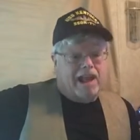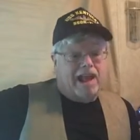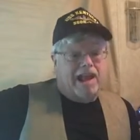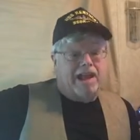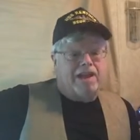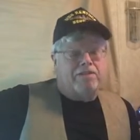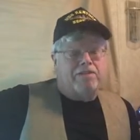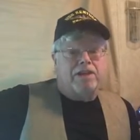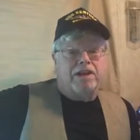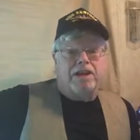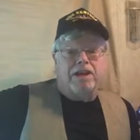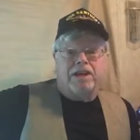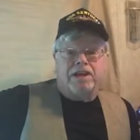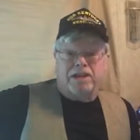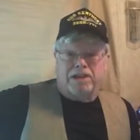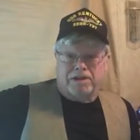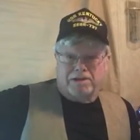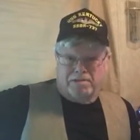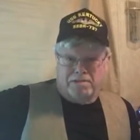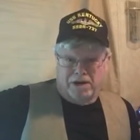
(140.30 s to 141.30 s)
And
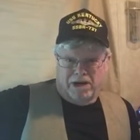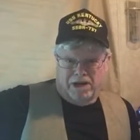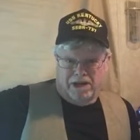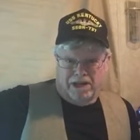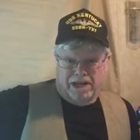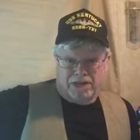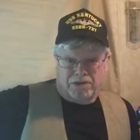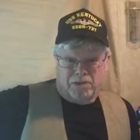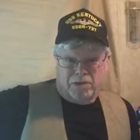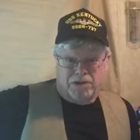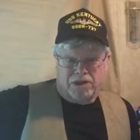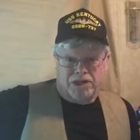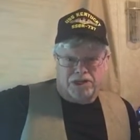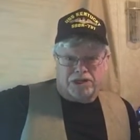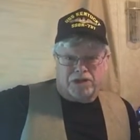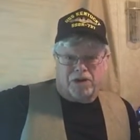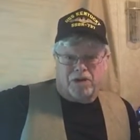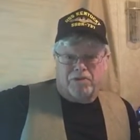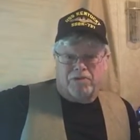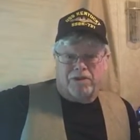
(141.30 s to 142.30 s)
then, buddy, that's when you
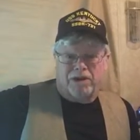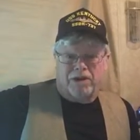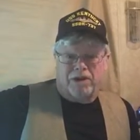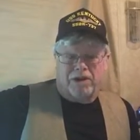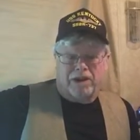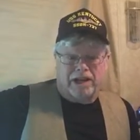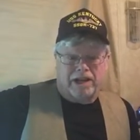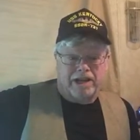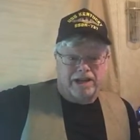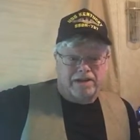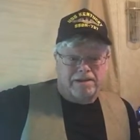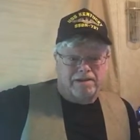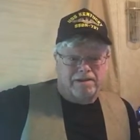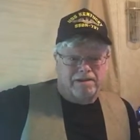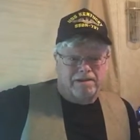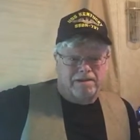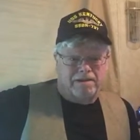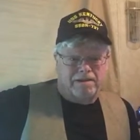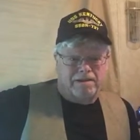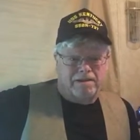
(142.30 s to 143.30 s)
started feeling the heat.
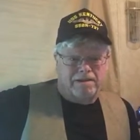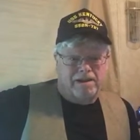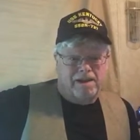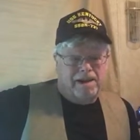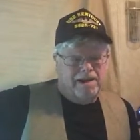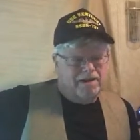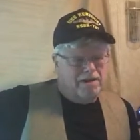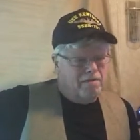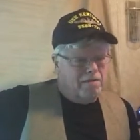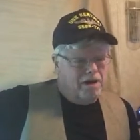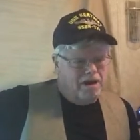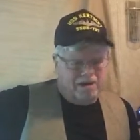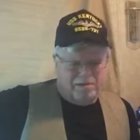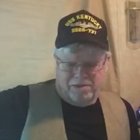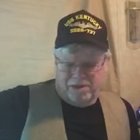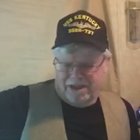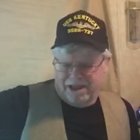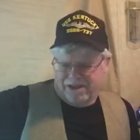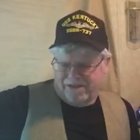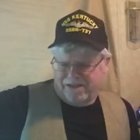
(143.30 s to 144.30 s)
The
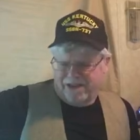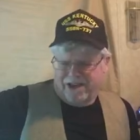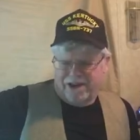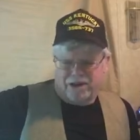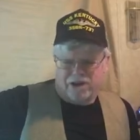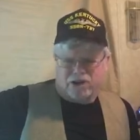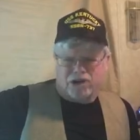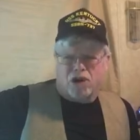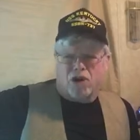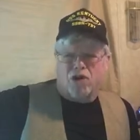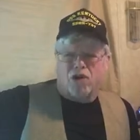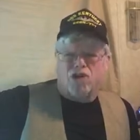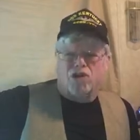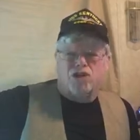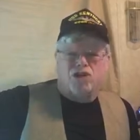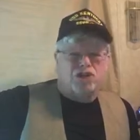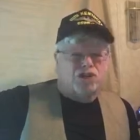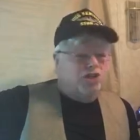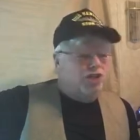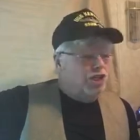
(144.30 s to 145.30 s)
bottom of that thing
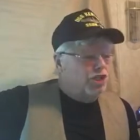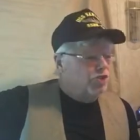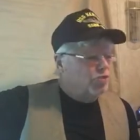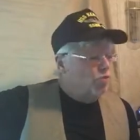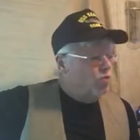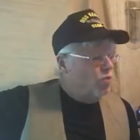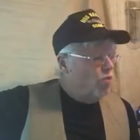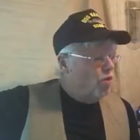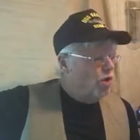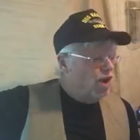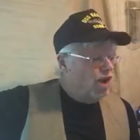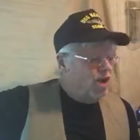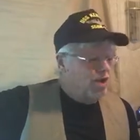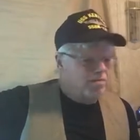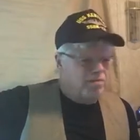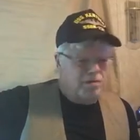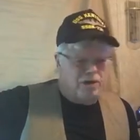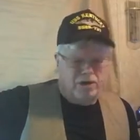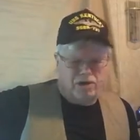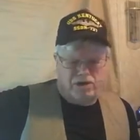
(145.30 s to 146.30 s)
turned just as
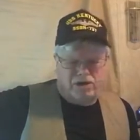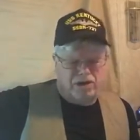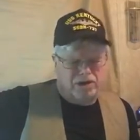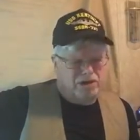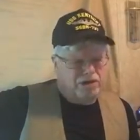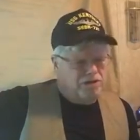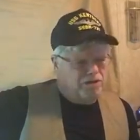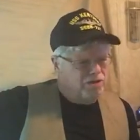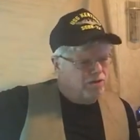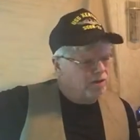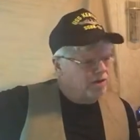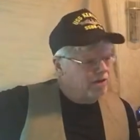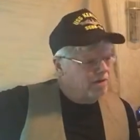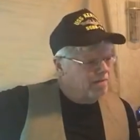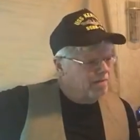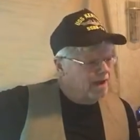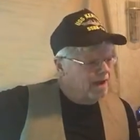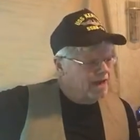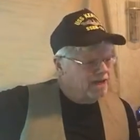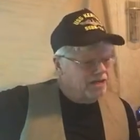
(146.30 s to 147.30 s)
red blood as you can
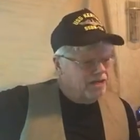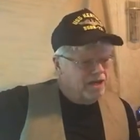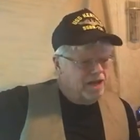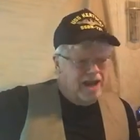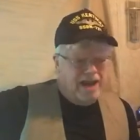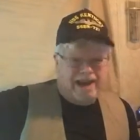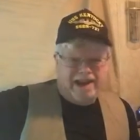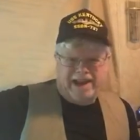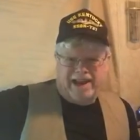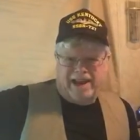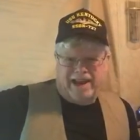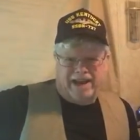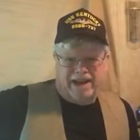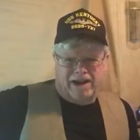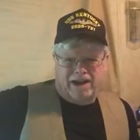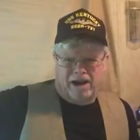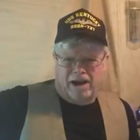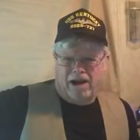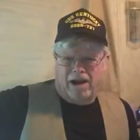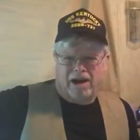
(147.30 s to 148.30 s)
imagine,
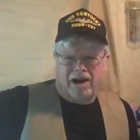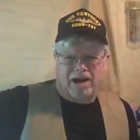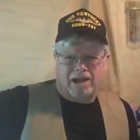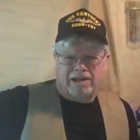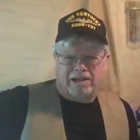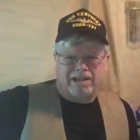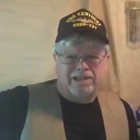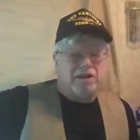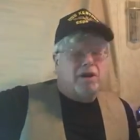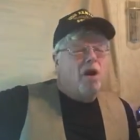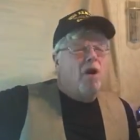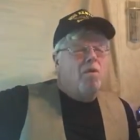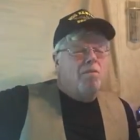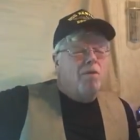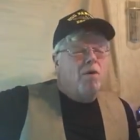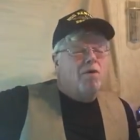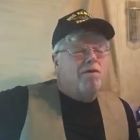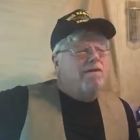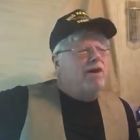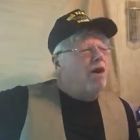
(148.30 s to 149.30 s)
and hot is oh,
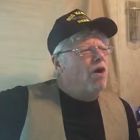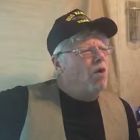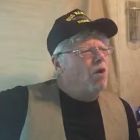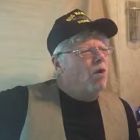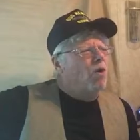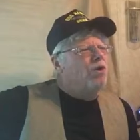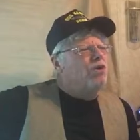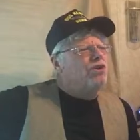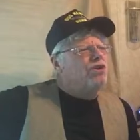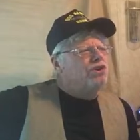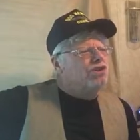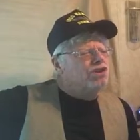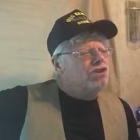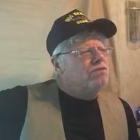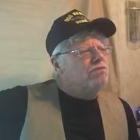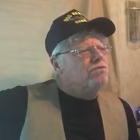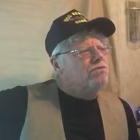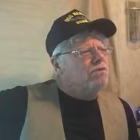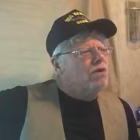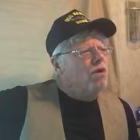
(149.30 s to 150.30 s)
more of an orange,
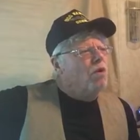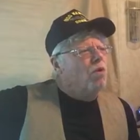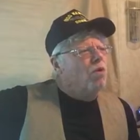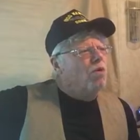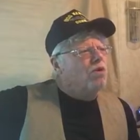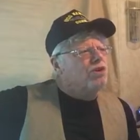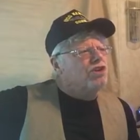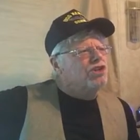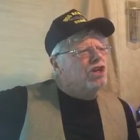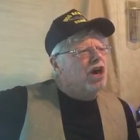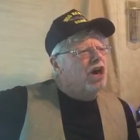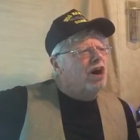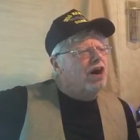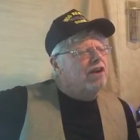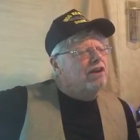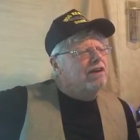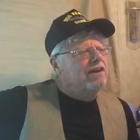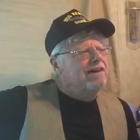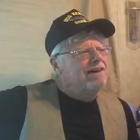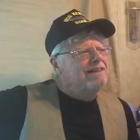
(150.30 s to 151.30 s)
orange hot